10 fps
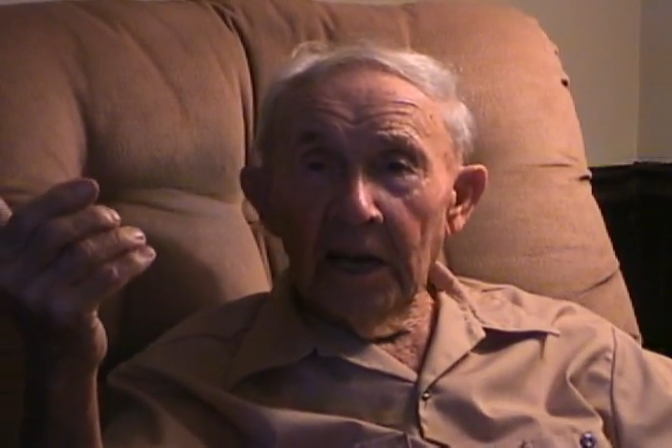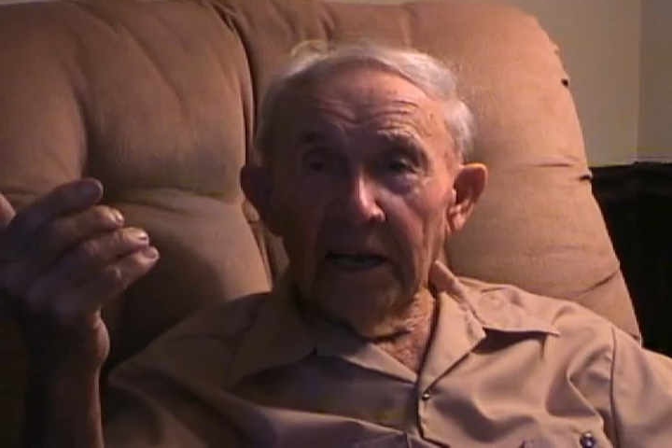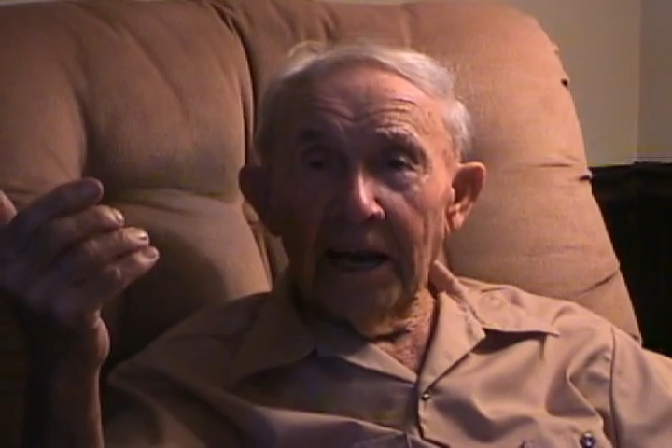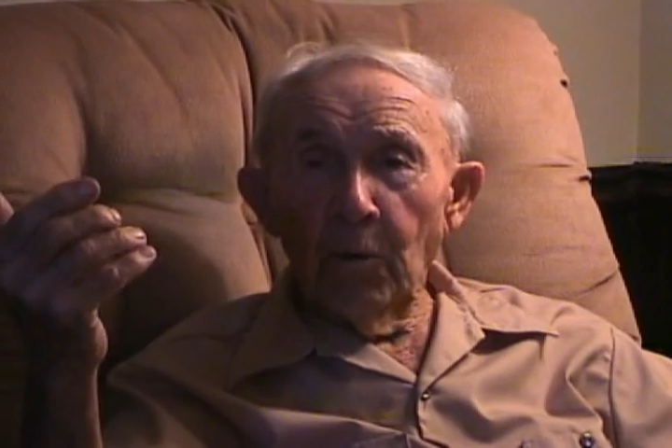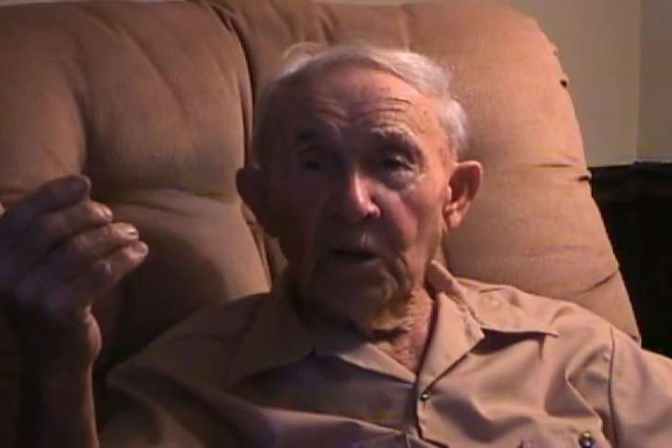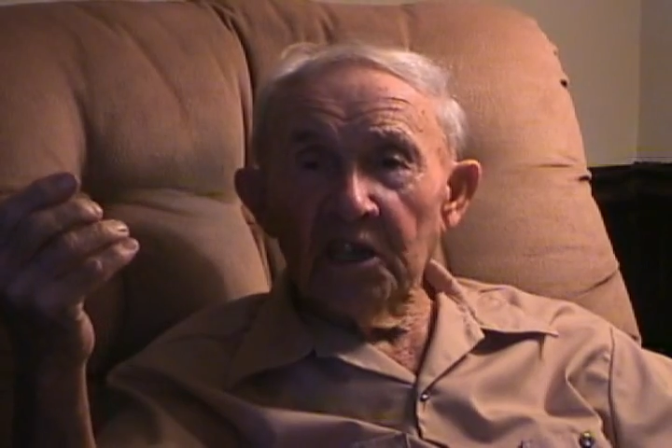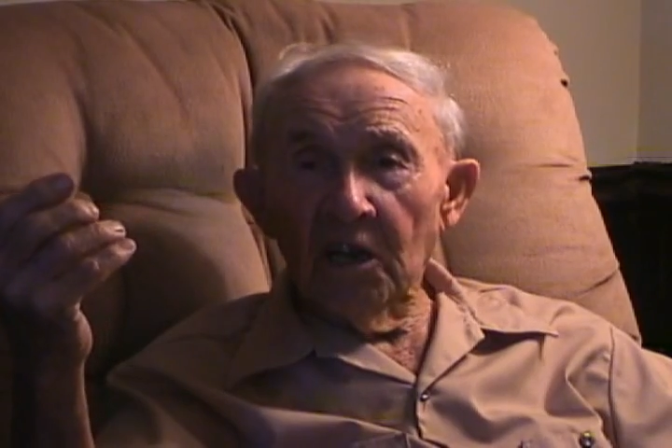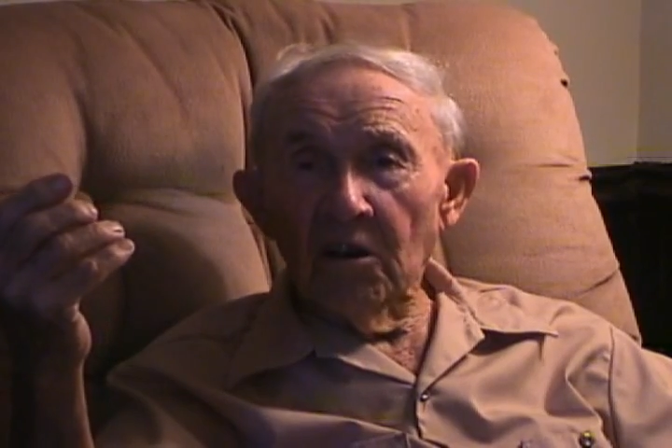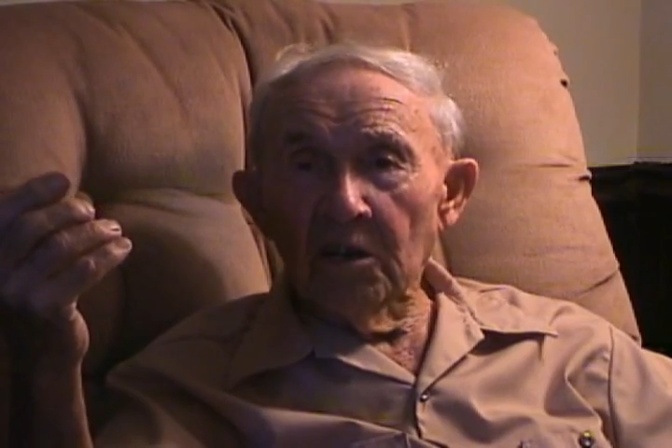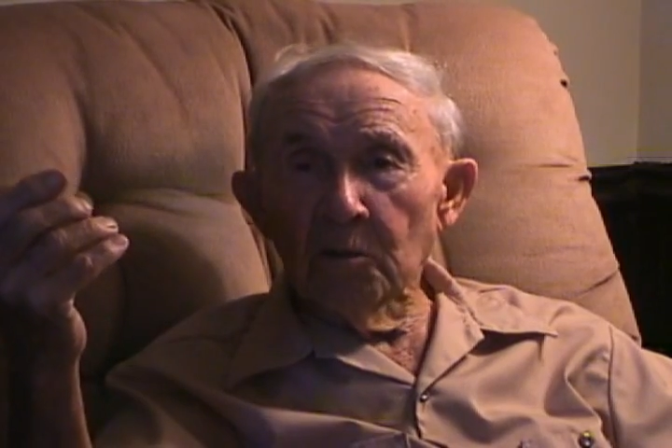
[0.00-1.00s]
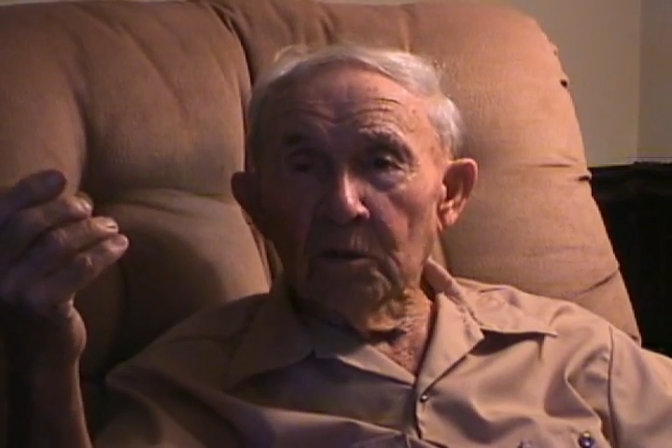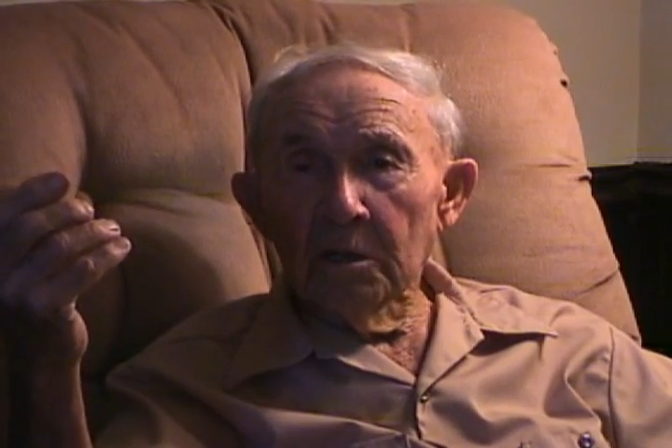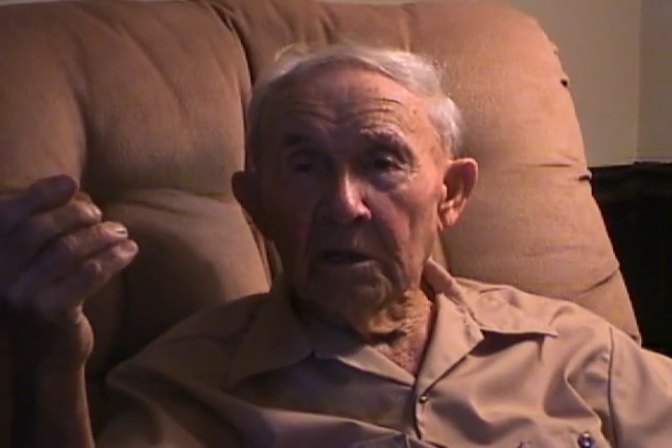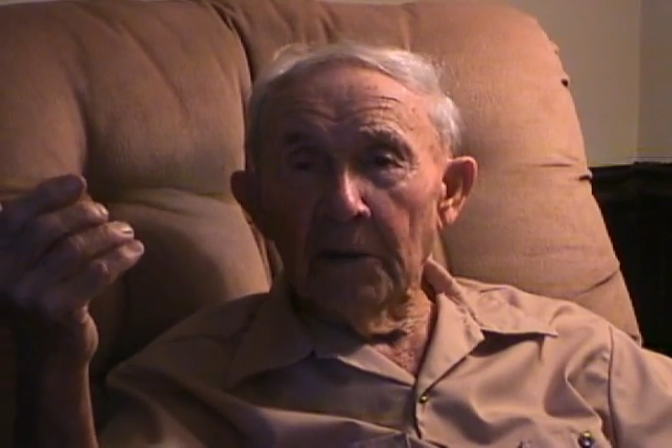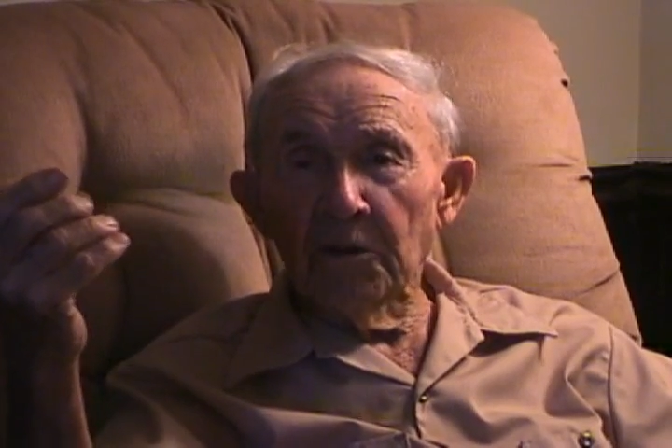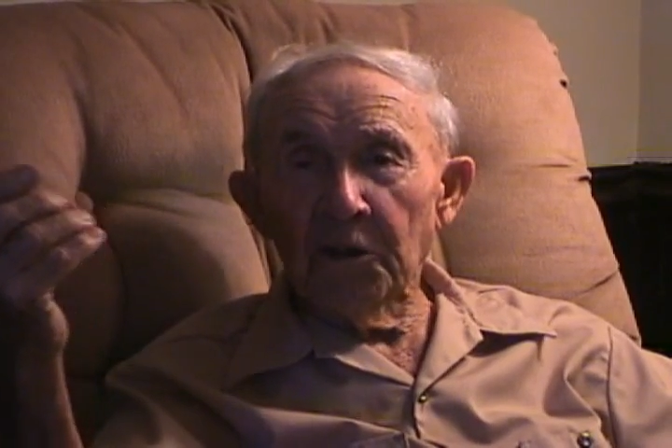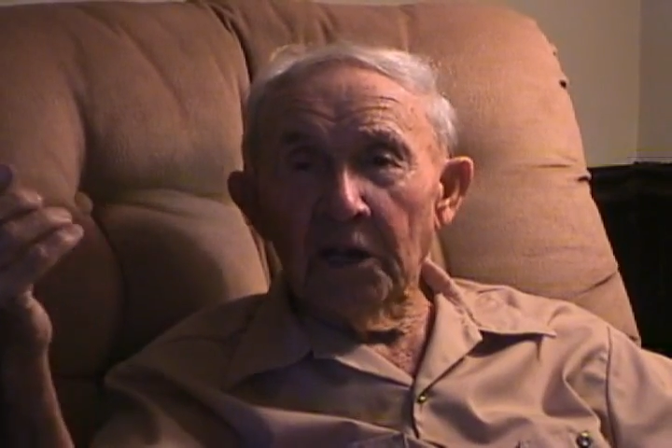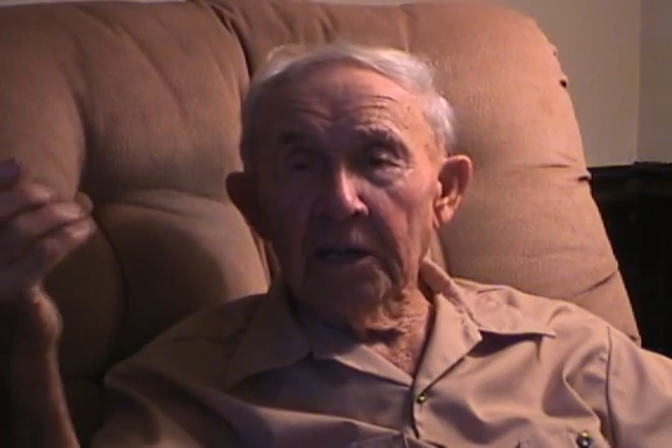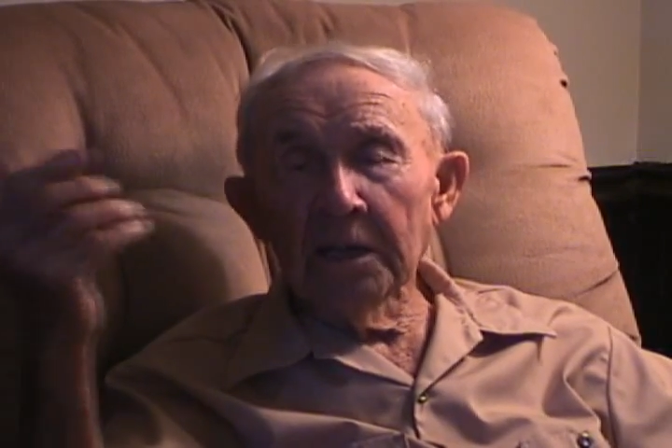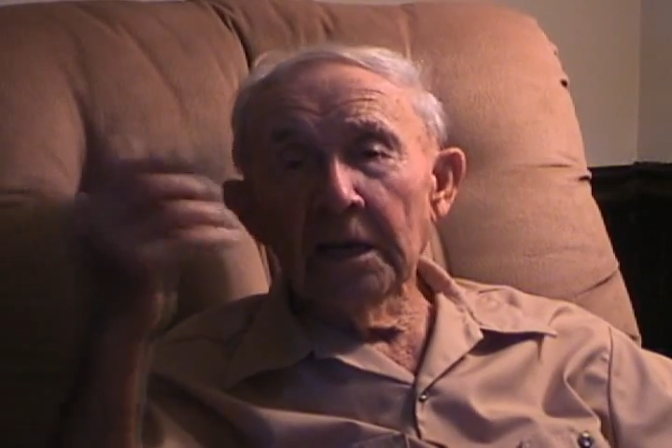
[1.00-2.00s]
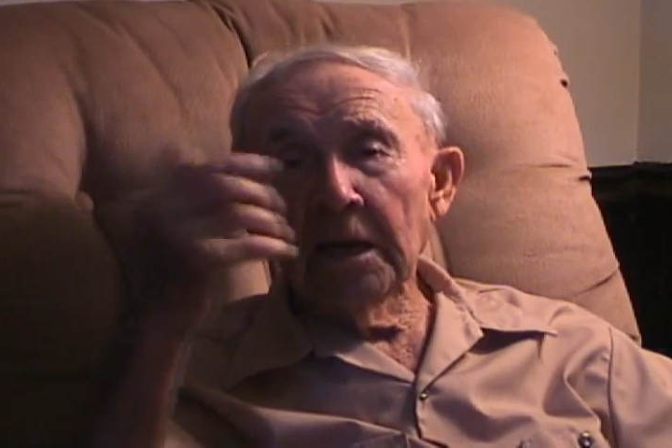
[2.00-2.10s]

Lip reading: And I wasn't learning and everything.